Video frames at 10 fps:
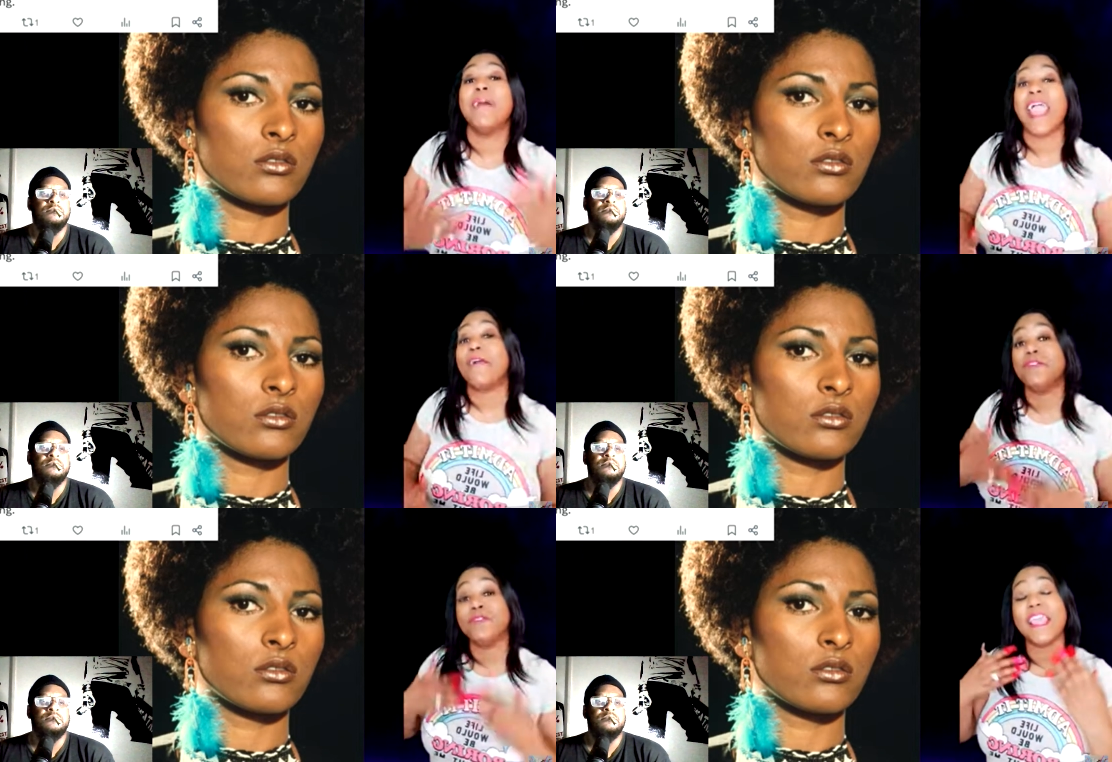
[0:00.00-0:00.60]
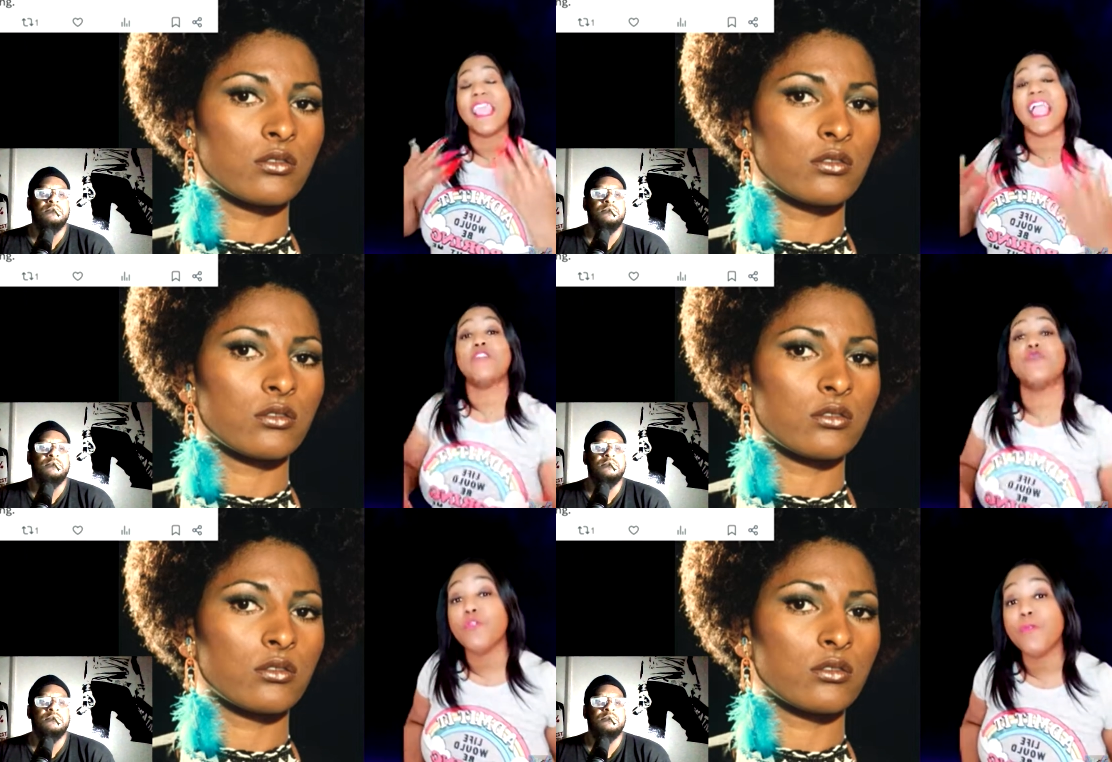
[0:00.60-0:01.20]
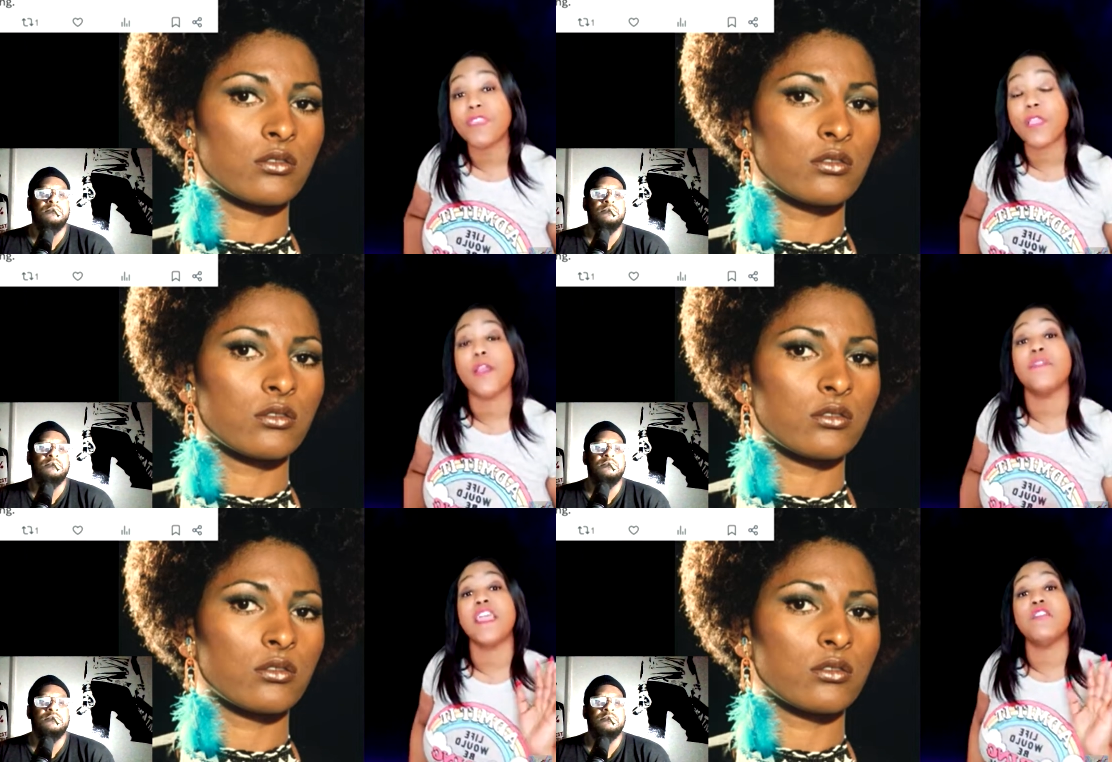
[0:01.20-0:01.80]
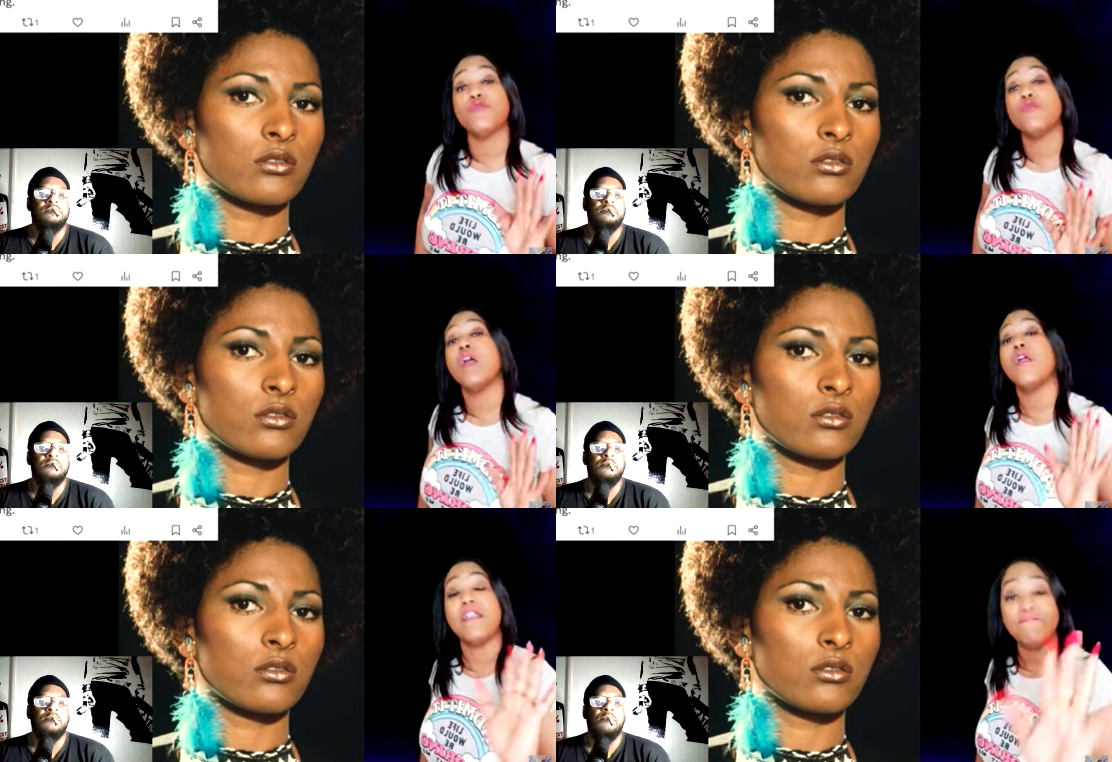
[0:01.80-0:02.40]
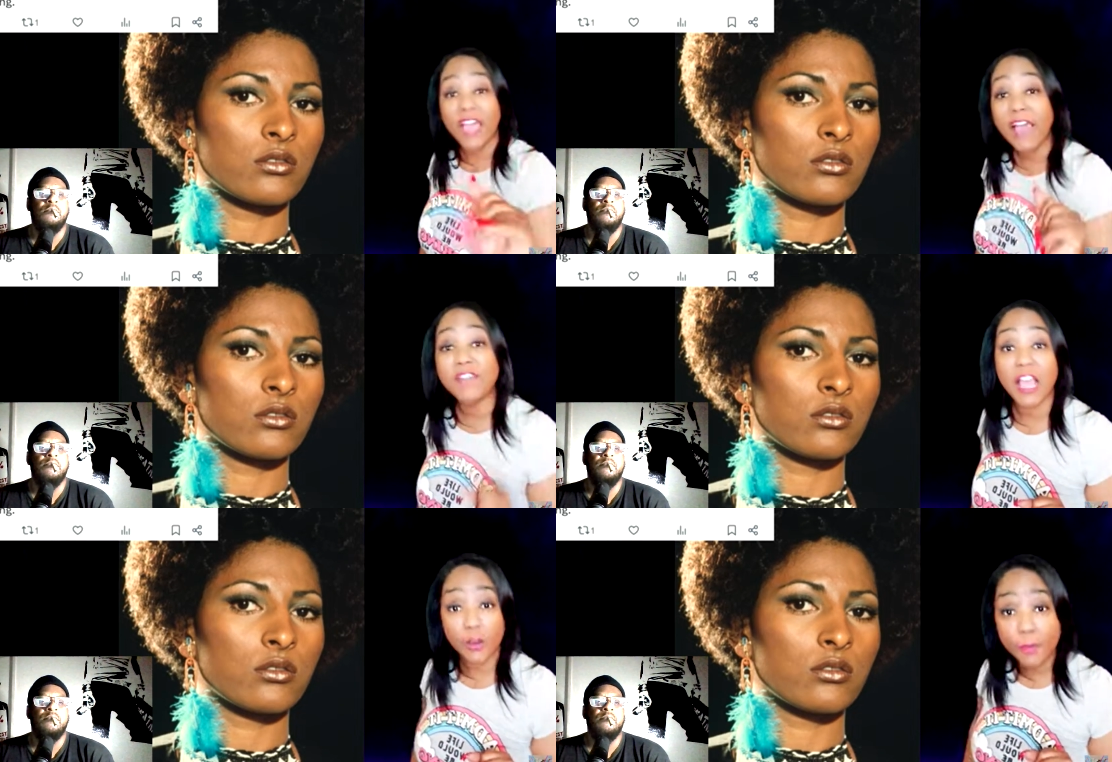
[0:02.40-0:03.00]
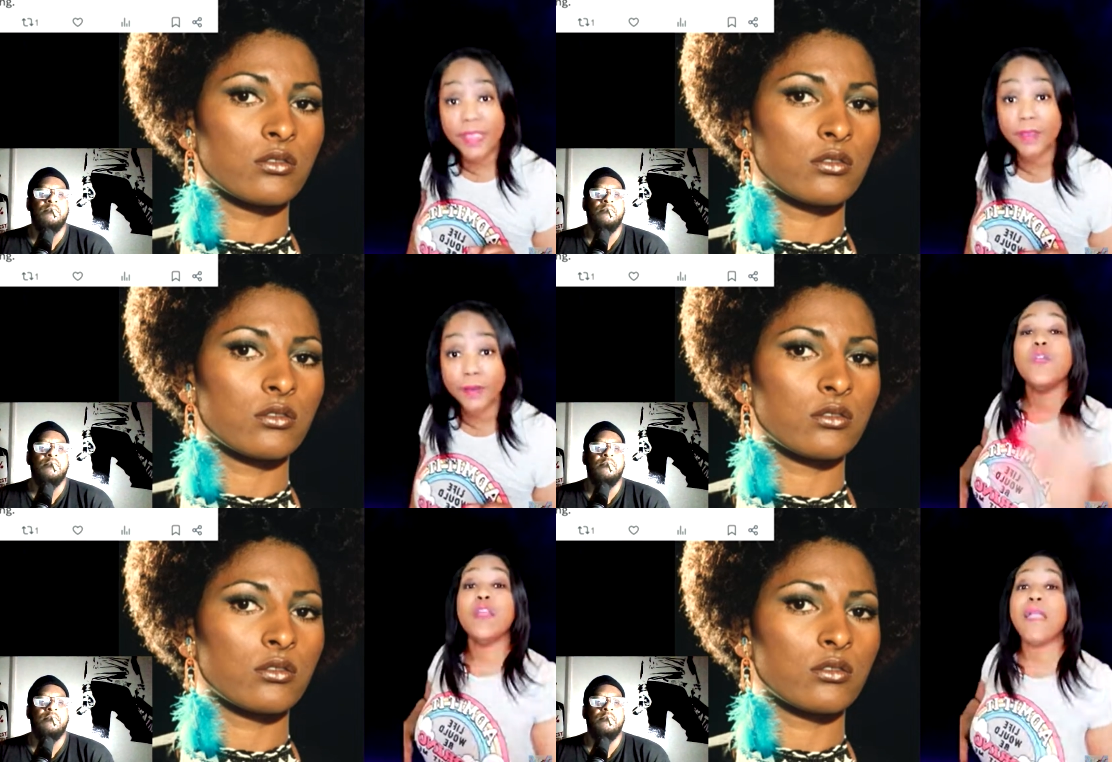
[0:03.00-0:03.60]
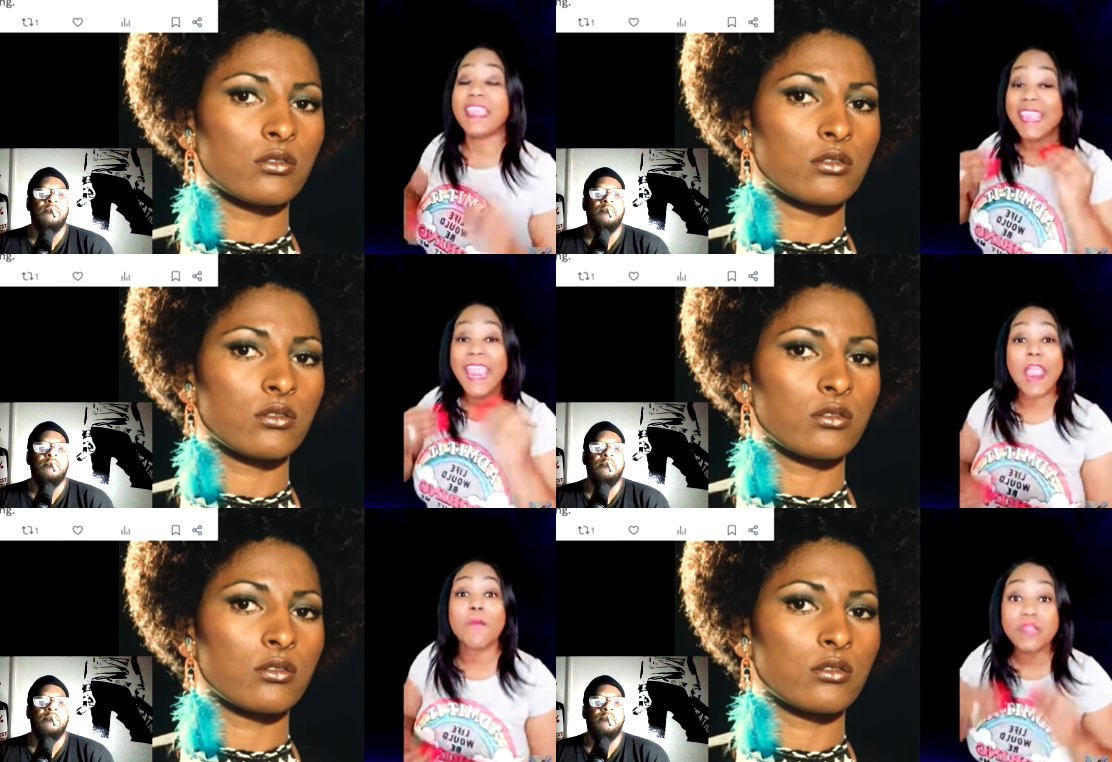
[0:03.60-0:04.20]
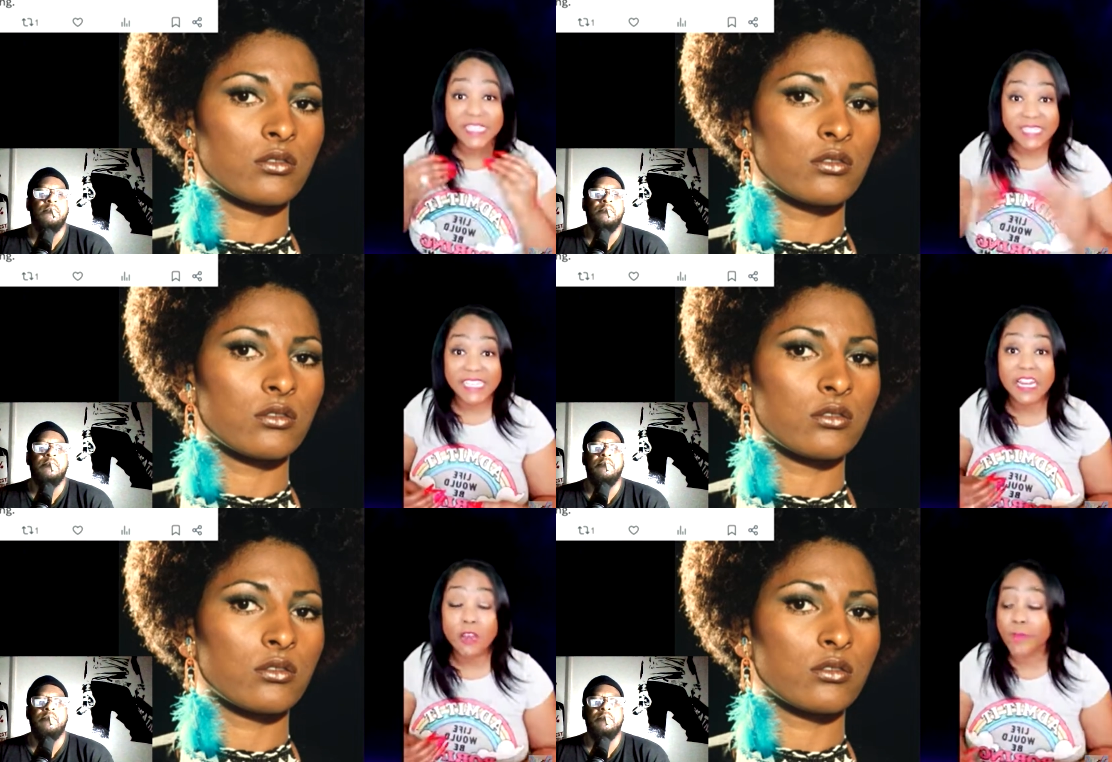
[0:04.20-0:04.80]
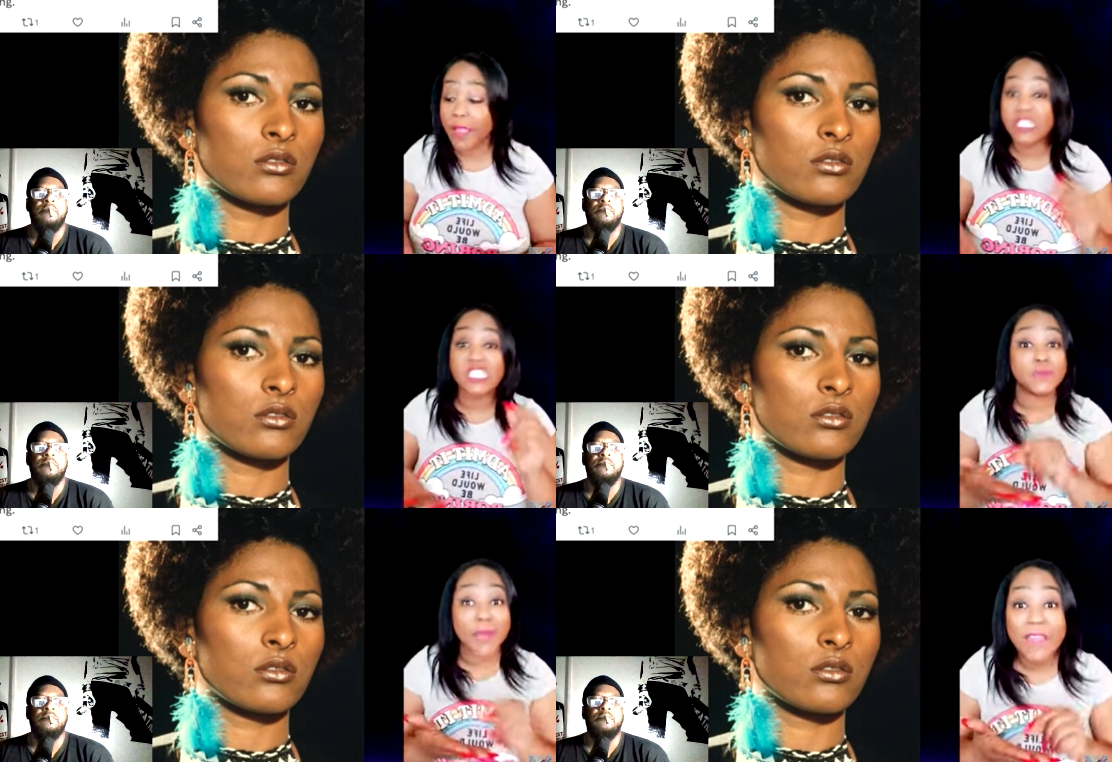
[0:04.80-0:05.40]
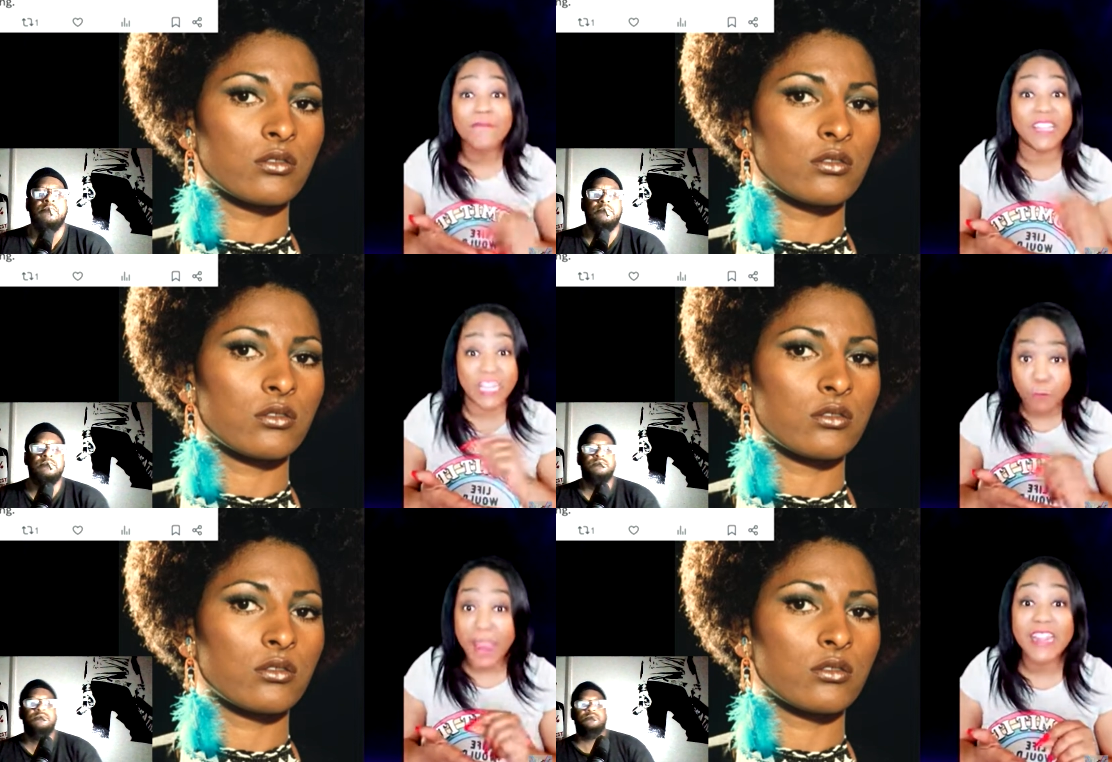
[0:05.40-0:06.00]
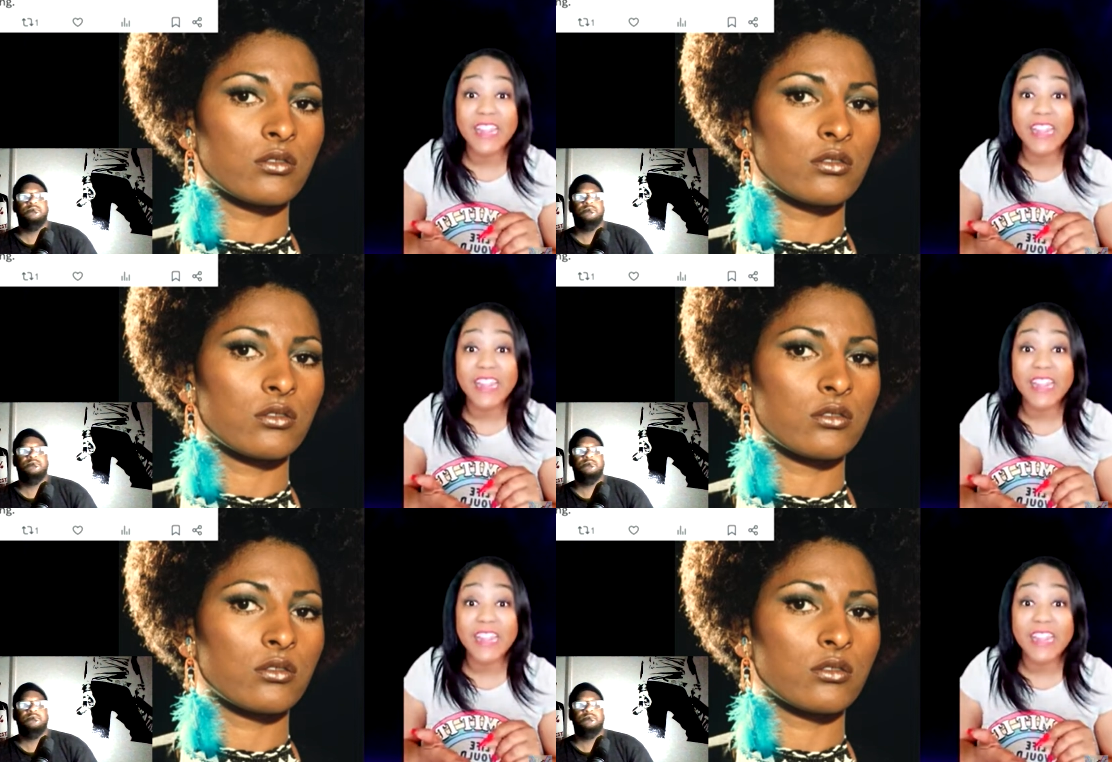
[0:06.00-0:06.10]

Speaker 1: but after they got through with her, they threw her a $5 bill. So, anyway, Carol is sitting around spitefully mm.